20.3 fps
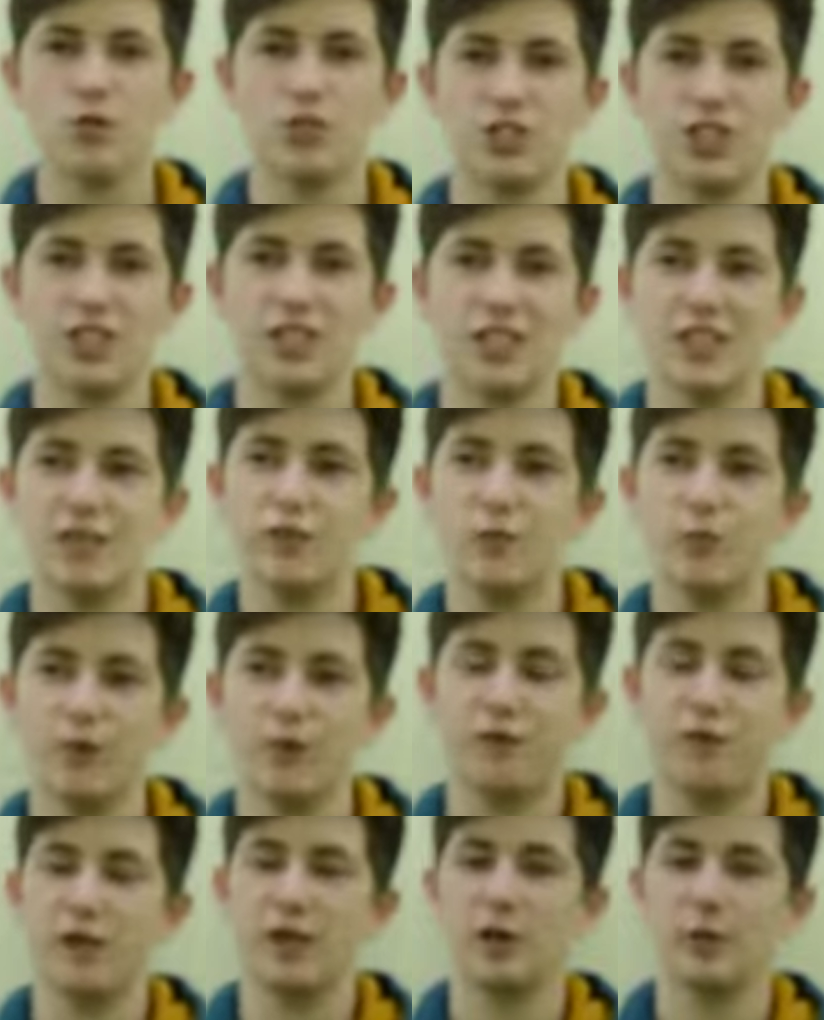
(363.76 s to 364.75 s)
She can either be
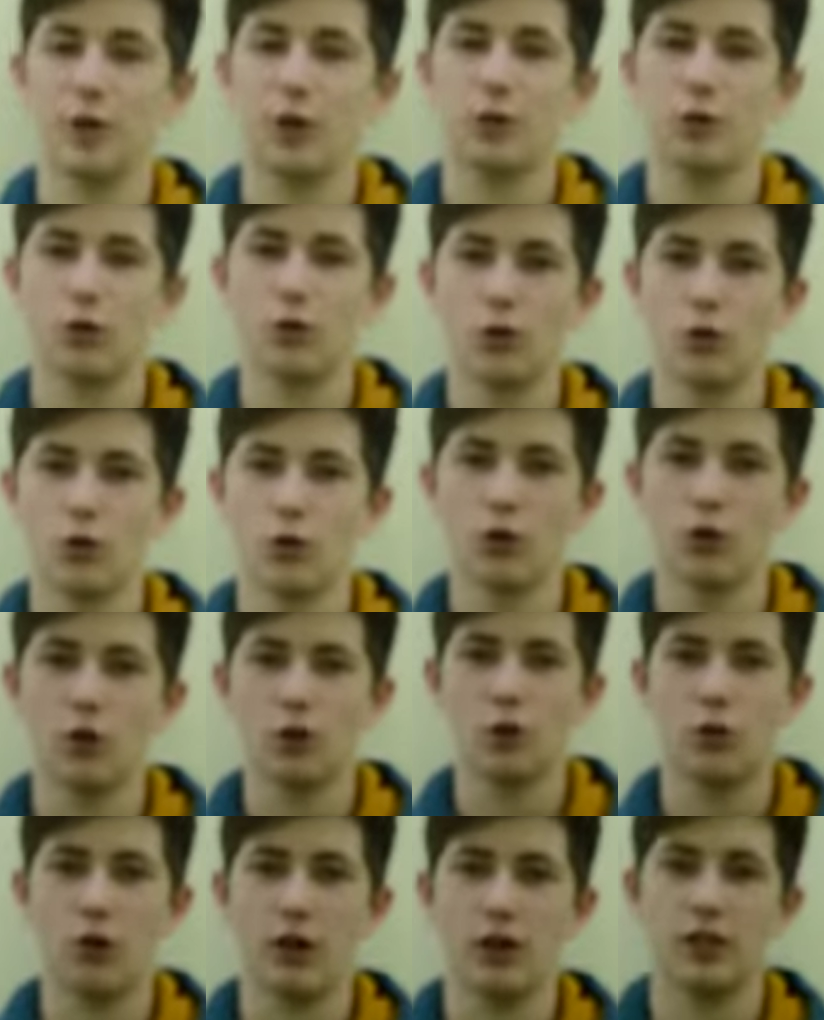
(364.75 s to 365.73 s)
female or
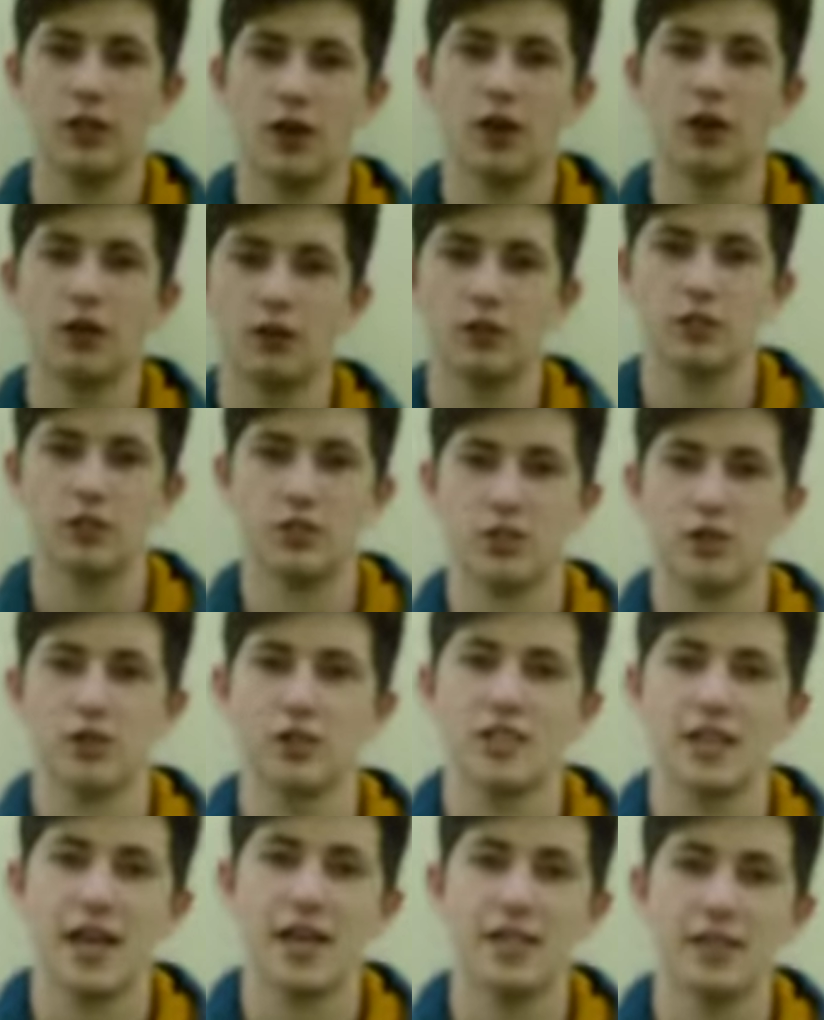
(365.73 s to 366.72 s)
quite young, so
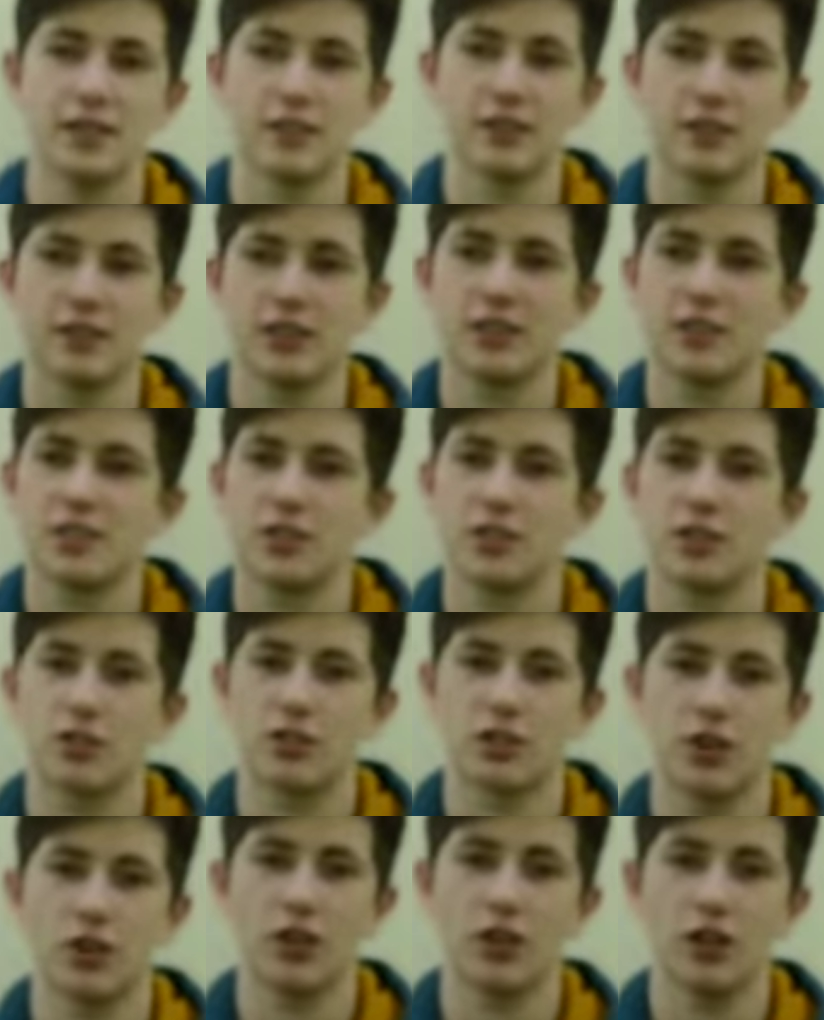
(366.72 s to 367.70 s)
in Taken it's
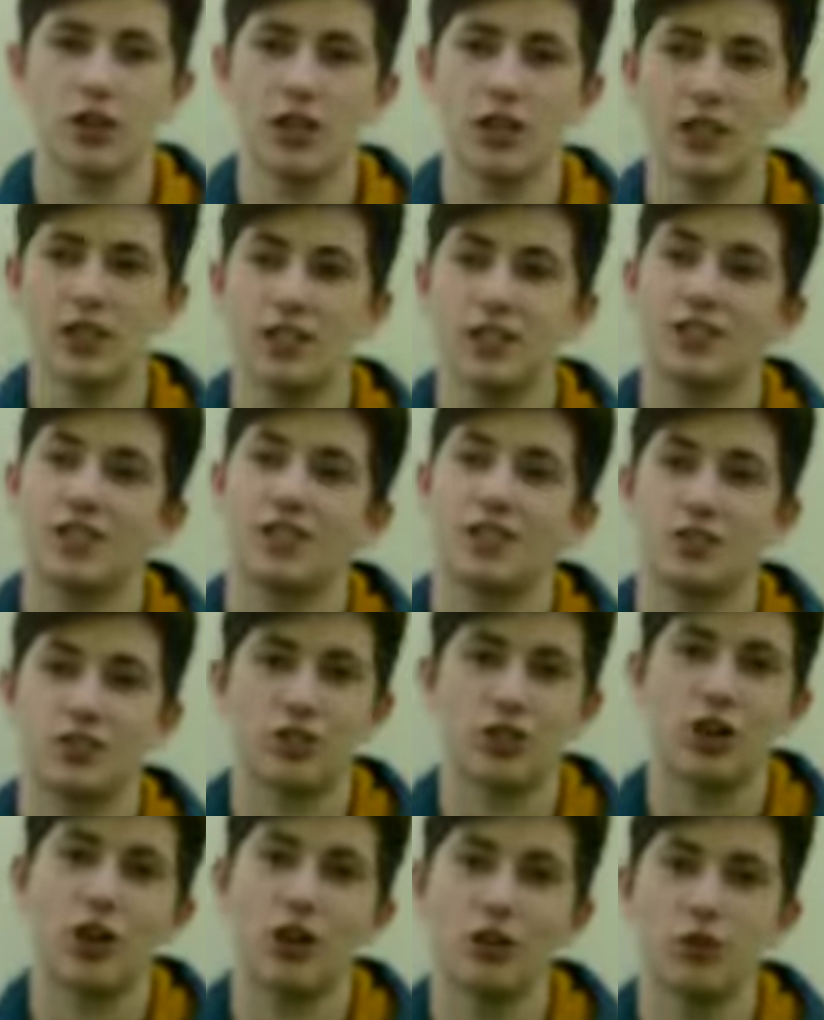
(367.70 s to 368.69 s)
it's his
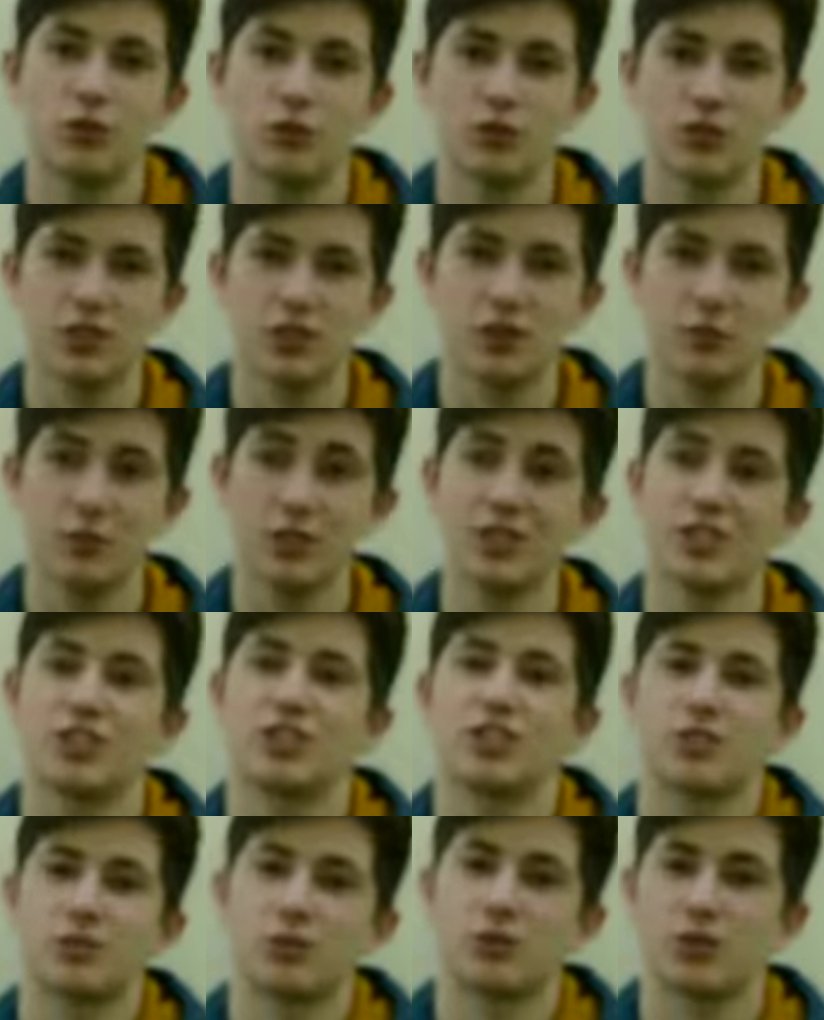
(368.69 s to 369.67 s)
child, but
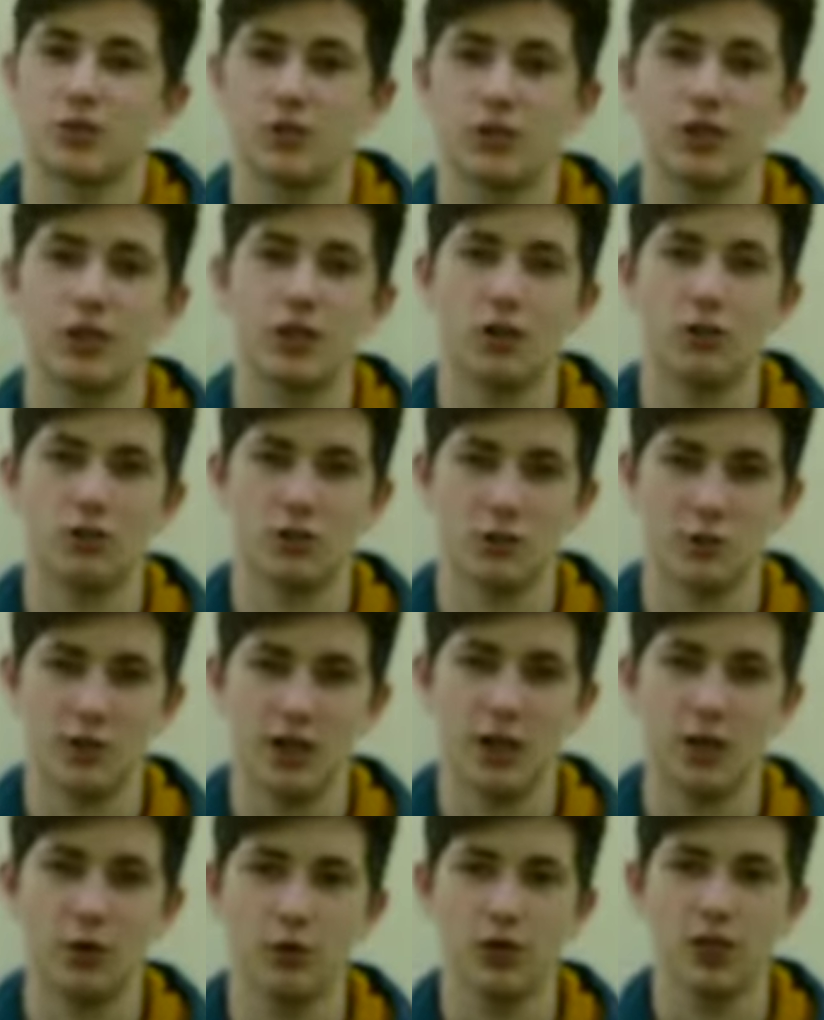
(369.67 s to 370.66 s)
she's also a girl as
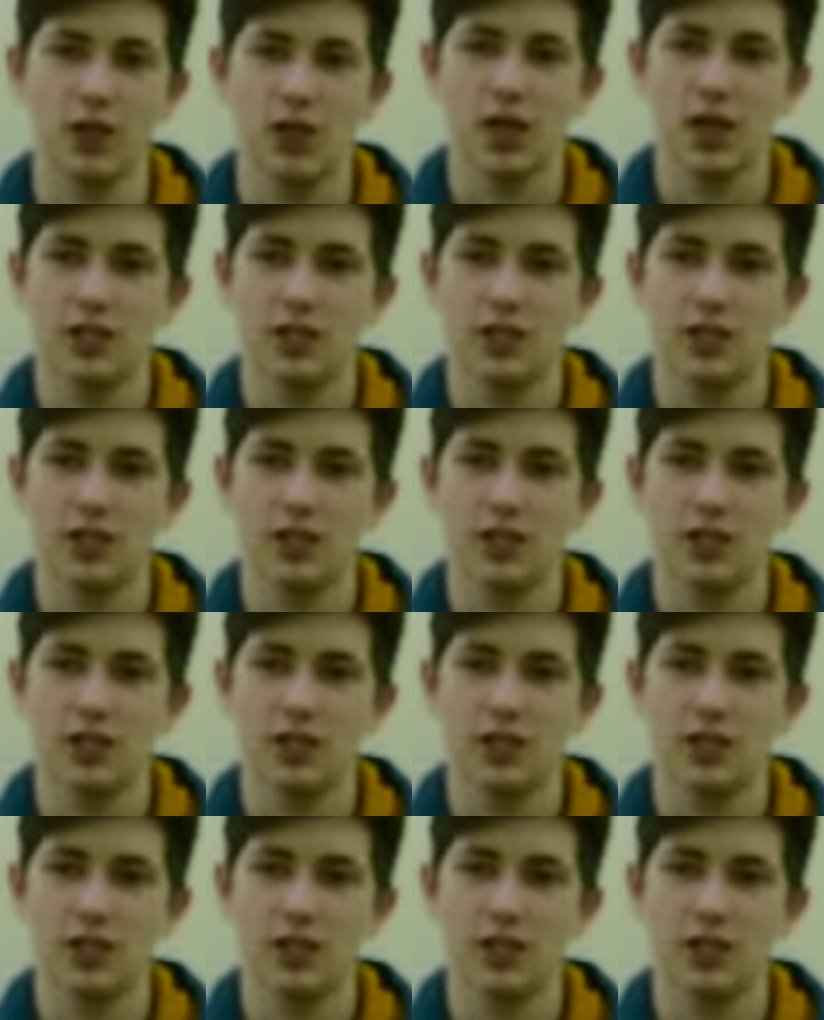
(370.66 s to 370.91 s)
well.